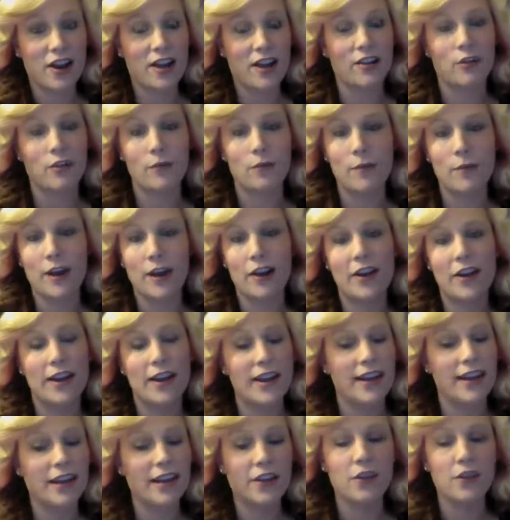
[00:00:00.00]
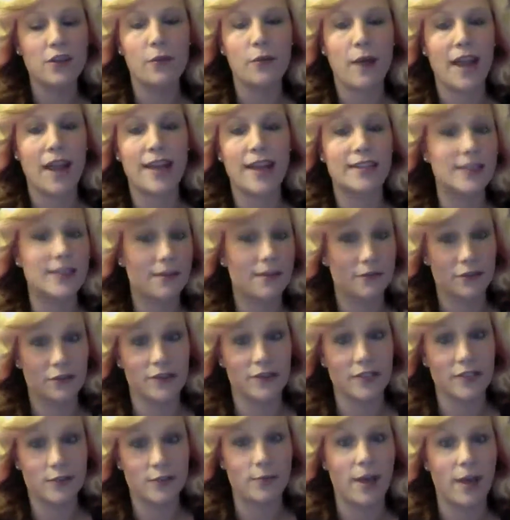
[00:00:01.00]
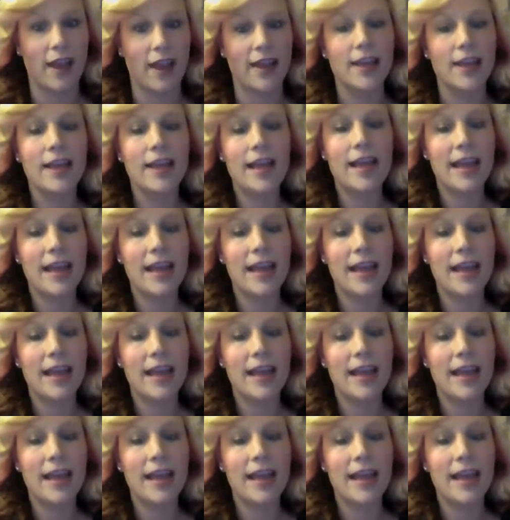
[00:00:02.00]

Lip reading: I don't wear it any other way except for this way.